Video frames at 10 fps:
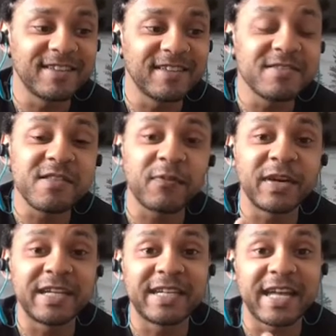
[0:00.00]

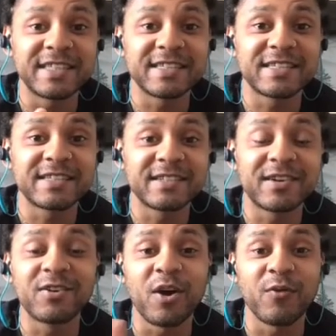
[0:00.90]
nothing dense
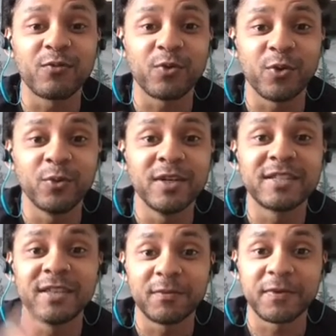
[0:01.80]
can go through to
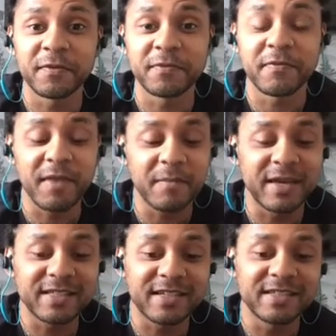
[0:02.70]
the fifth, if that
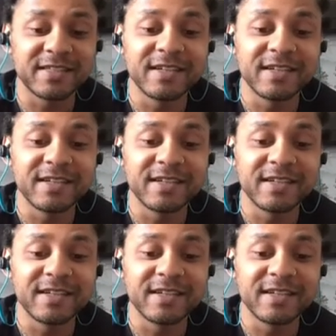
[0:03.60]
makes sense.